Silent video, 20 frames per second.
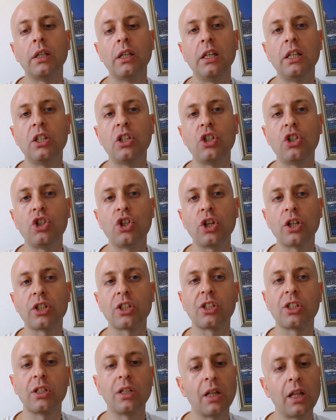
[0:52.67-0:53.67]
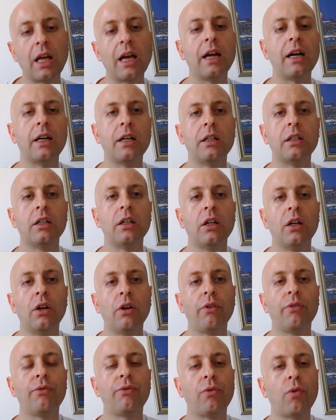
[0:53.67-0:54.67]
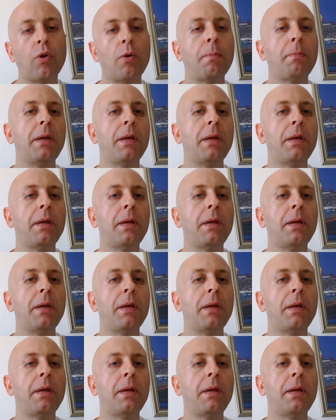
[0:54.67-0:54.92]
is just there for